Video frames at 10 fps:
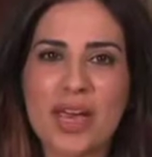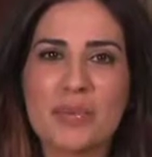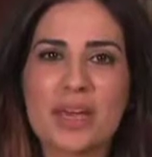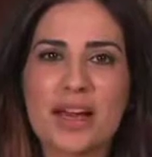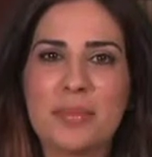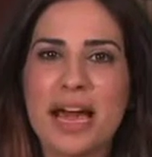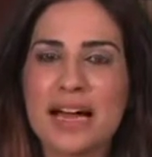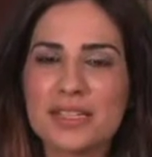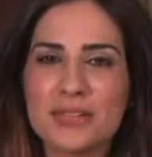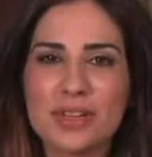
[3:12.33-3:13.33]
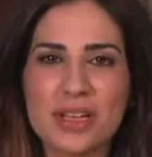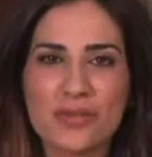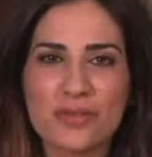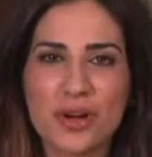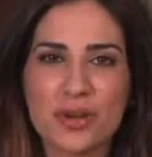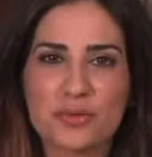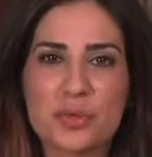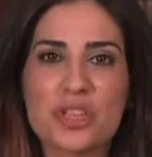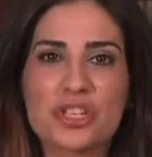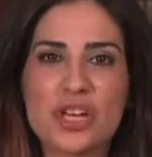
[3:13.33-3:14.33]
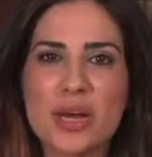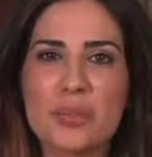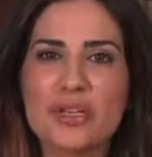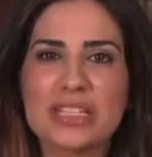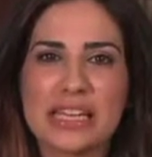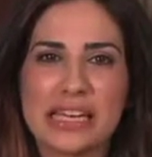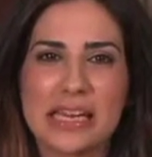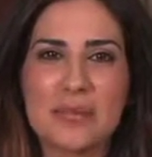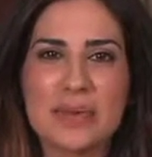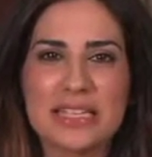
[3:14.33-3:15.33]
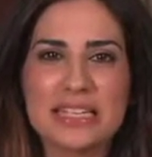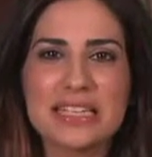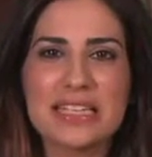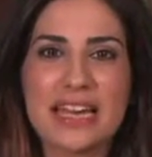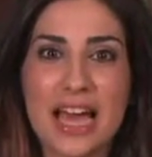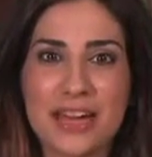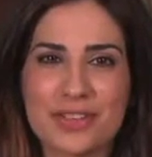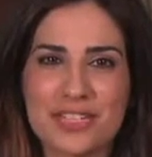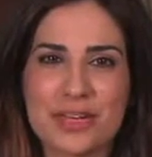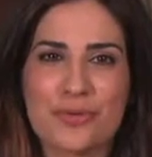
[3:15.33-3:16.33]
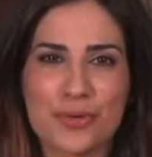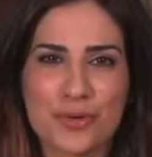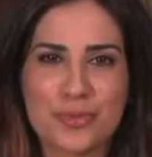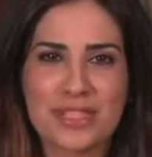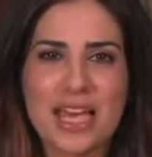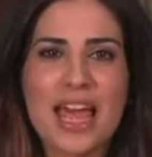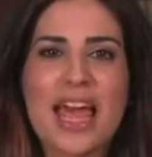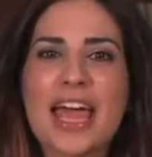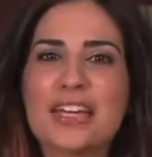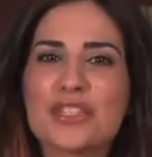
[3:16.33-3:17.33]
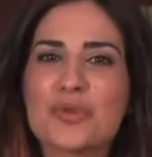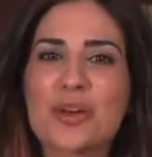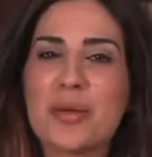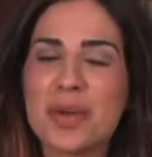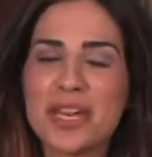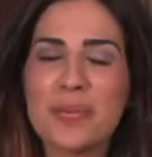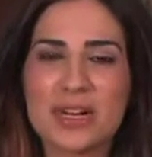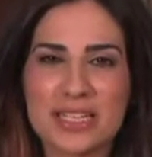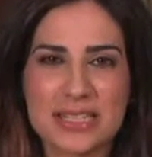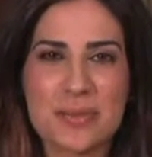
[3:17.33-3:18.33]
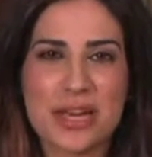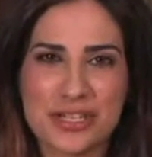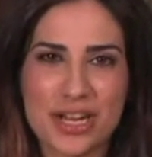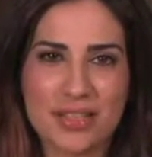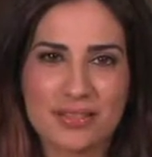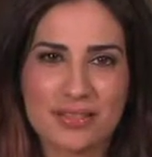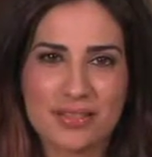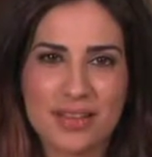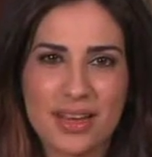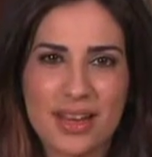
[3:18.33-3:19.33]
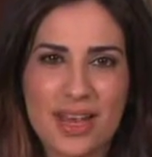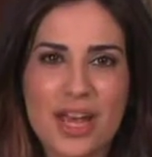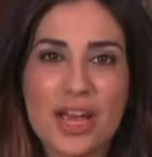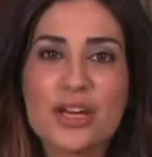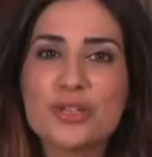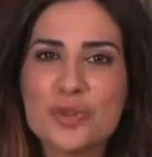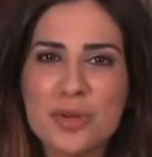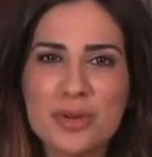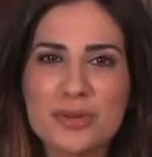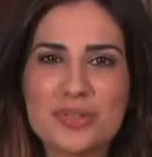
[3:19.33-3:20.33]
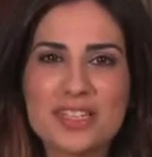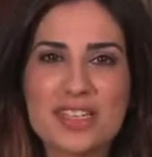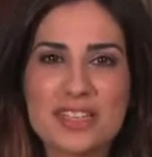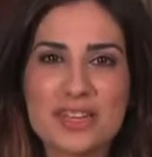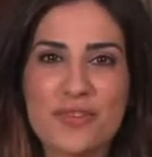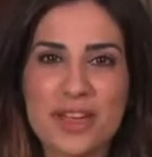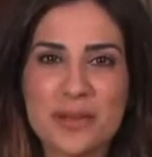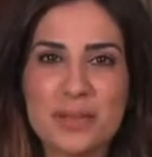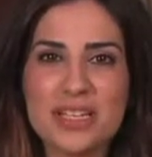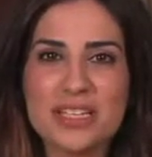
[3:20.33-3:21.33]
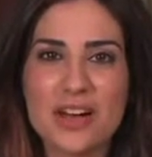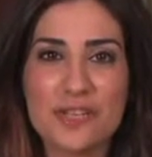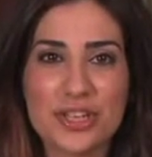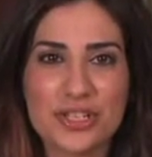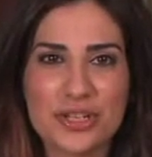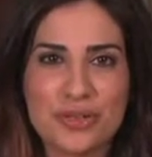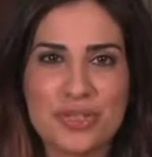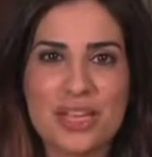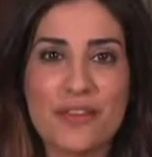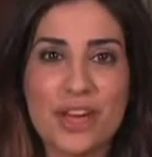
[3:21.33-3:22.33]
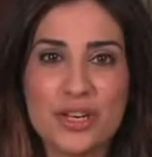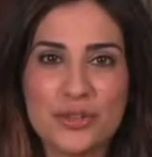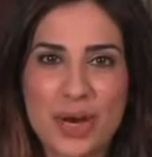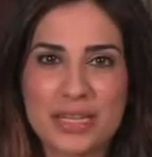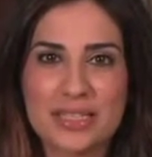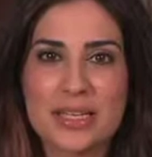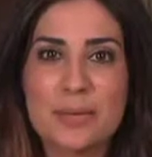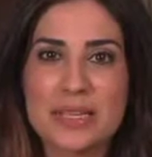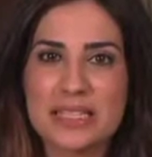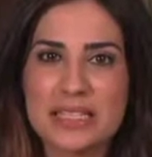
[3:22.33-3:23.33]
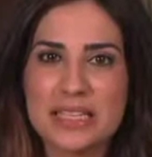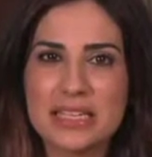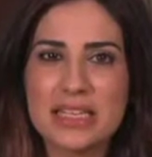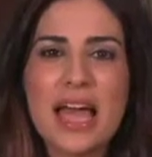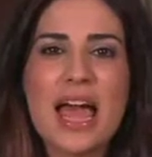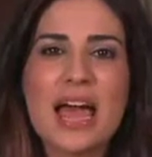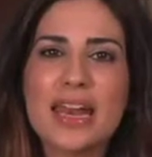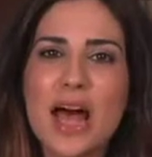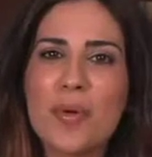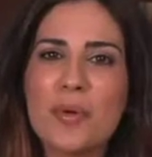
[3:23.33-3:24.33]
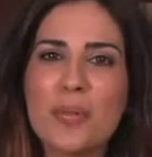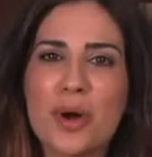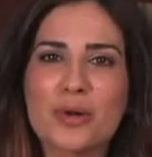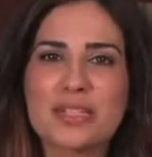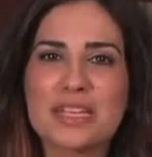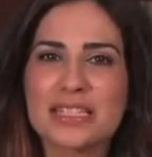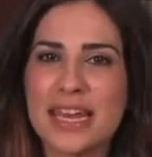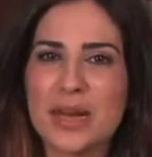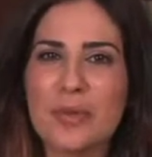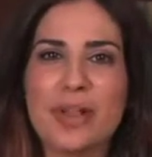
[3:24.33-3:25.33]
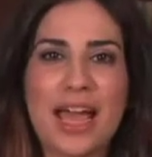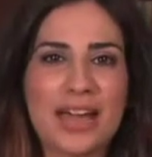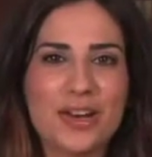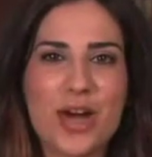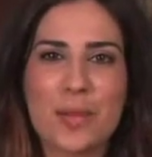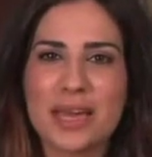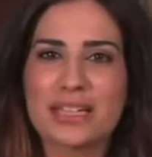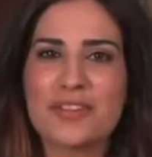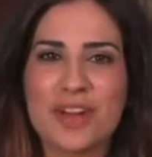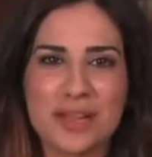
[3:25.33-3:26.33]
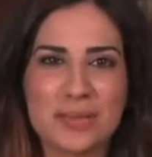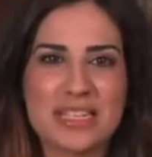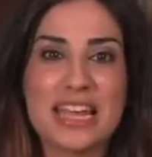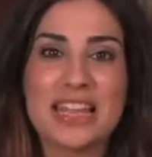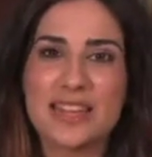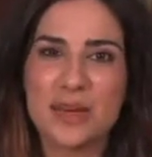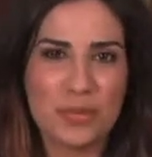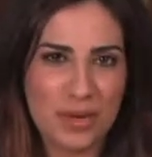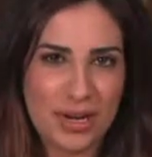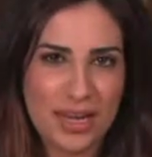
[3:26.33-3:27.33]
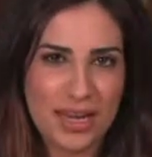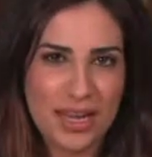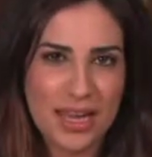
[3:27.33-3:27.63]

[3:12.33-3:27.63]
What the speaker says: and become actively involved with the Chamber's leading business and advocacy groups is through committee participation. Contribute to the development of issues of interest to businesses and help promote sustainable economic development in the community.